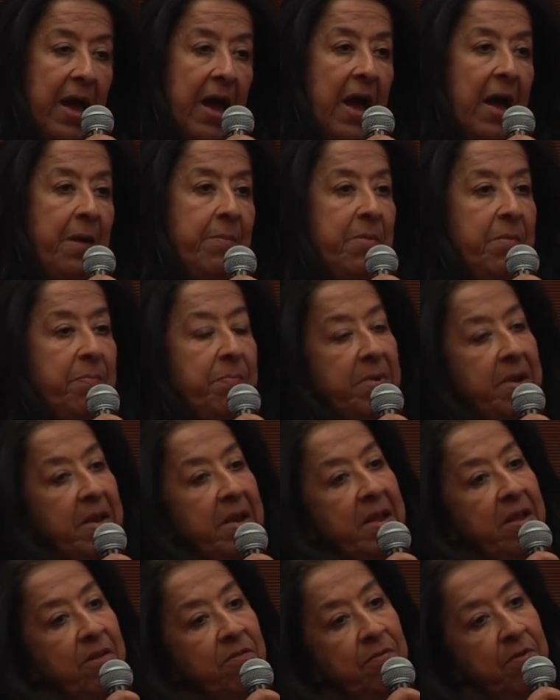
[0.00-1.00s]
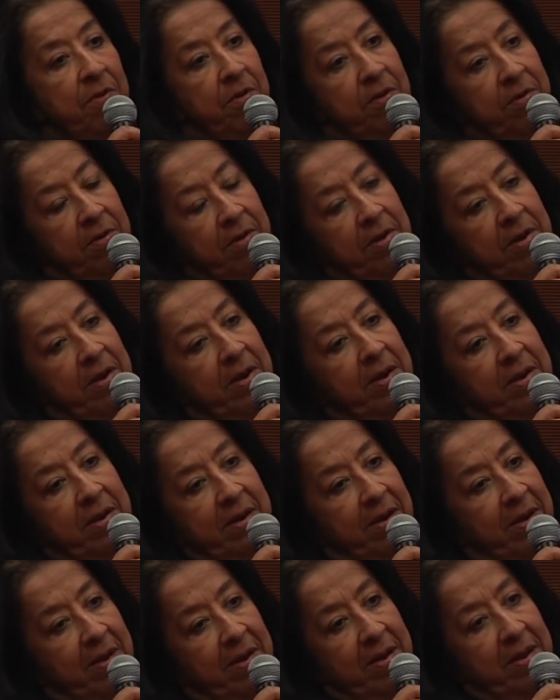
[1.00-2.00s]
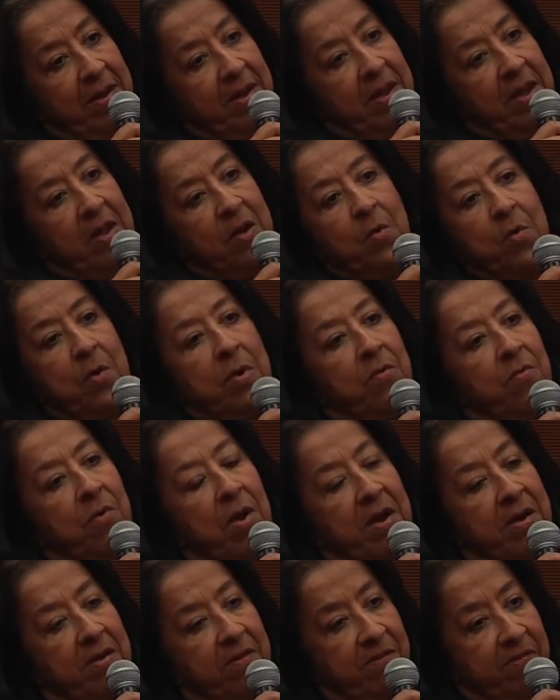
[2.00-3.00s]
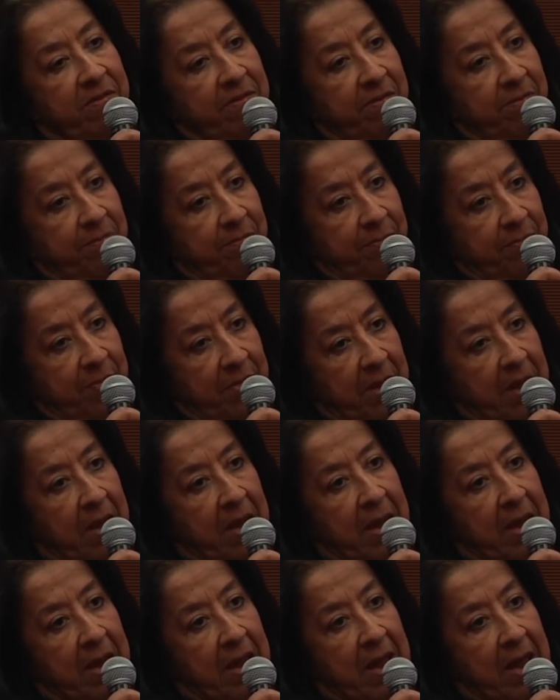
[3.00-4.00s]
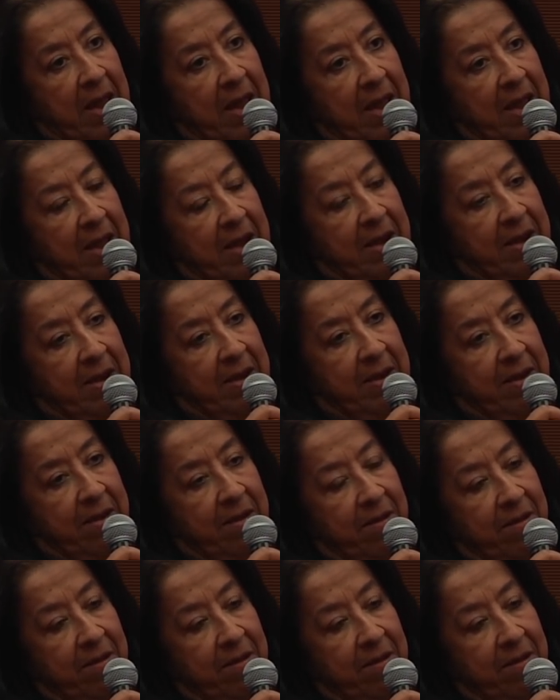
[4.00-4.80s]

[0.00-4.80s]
I'm a believer in equal rights and,